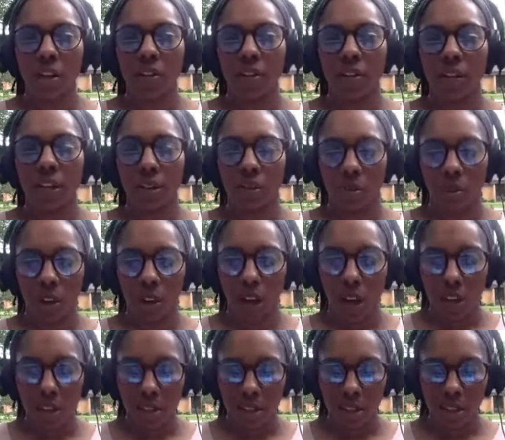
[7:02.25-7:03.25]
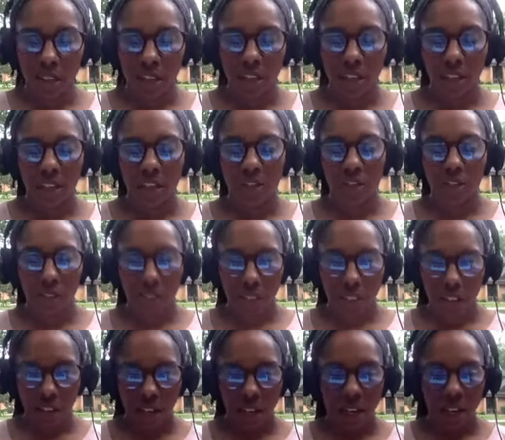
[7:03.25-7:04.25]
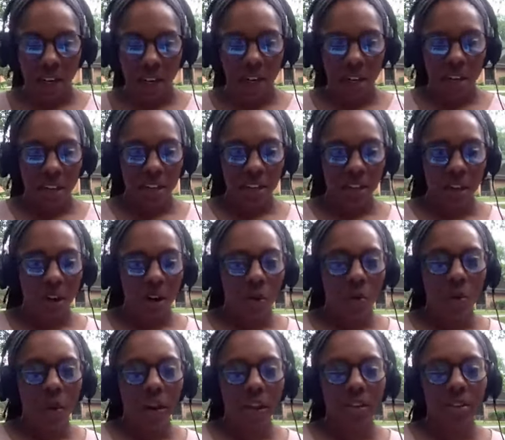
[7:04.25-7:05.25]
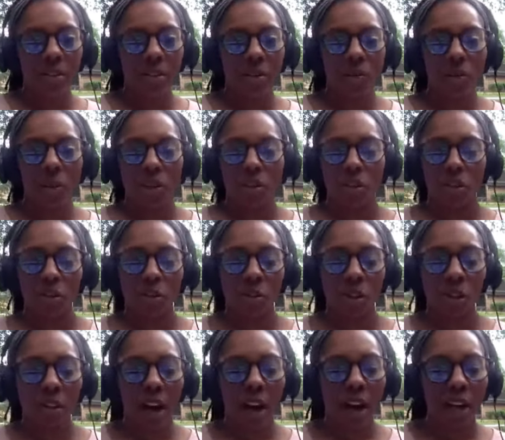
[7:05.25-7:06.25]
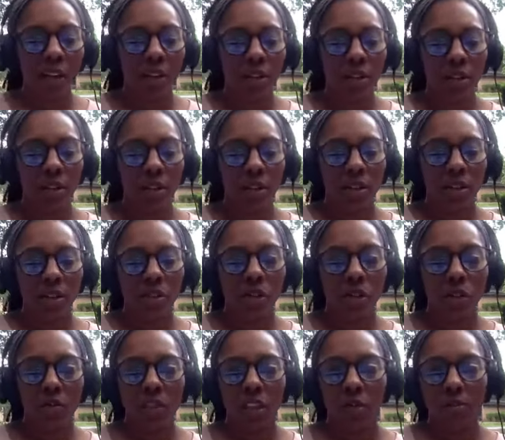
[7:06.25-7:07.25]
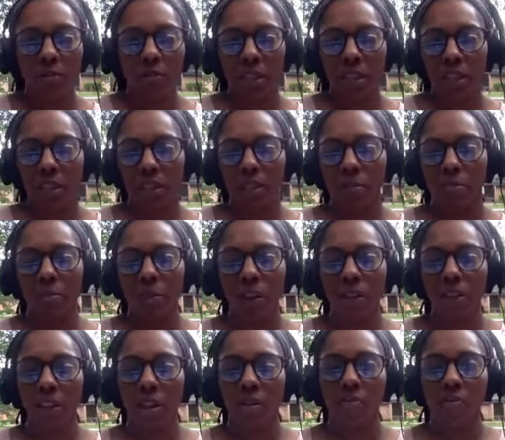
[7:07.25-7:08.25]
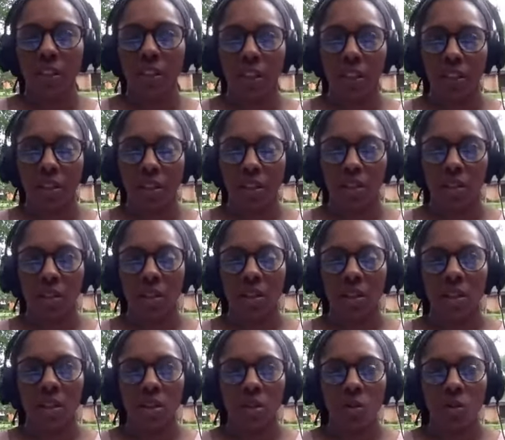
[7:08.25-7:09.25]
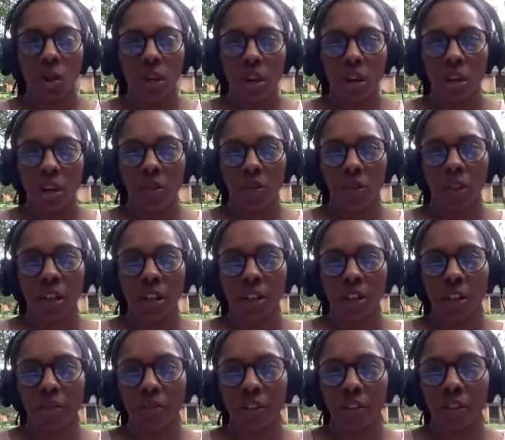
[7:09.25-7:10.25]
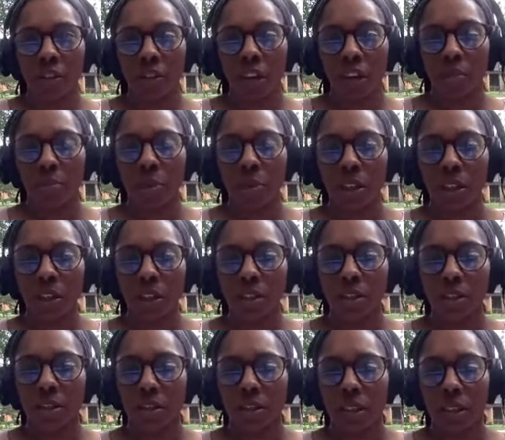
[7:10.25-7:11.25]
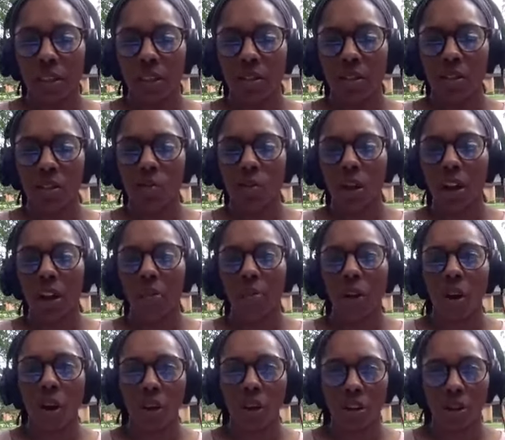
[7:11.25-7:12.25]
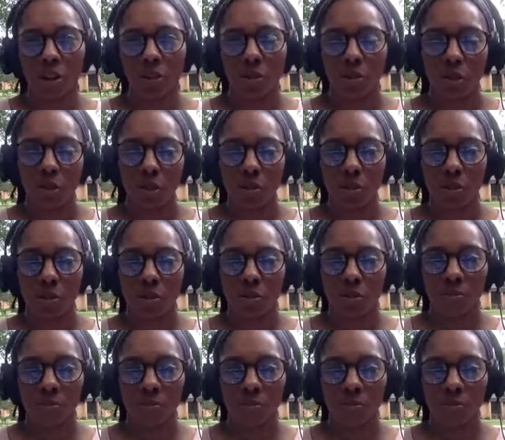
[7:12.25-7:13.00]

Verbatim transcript: I think what God is saying here is that there are ways in which you are not serving me by loving one another and loving your neighbor. And this is what I'm calling you to.